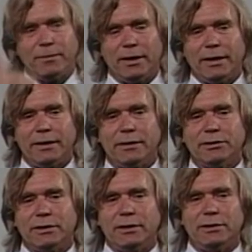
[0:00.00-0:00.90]
mind
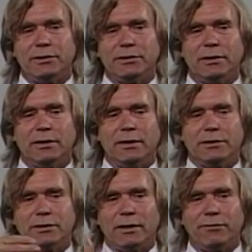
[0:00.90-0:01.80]
sees
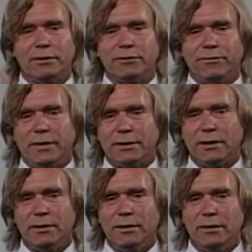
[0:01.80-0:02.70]
itself as fit
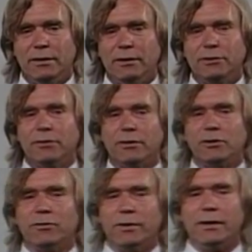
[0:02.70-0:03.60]
to the
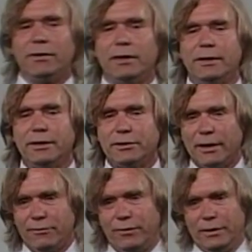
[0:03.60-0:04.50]
degree that it is
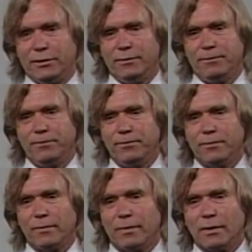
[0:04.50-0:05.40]
unfit.
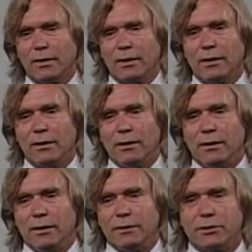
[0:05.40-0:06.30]

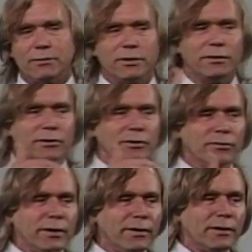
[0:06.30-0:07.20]
And so to the
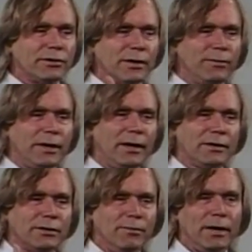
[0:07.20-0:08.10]
degree that somebody
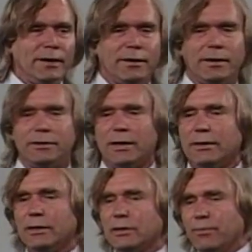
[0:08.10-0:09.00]
has a mind that is
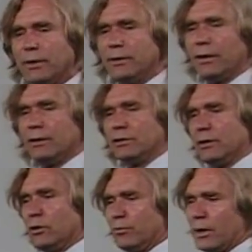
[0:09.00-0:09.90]
undisciplined, they
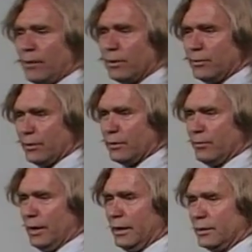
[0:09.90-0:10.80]
see no problem with their
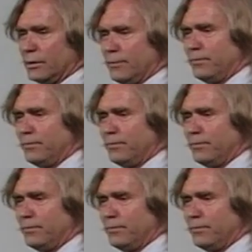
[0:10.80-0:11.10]
mind.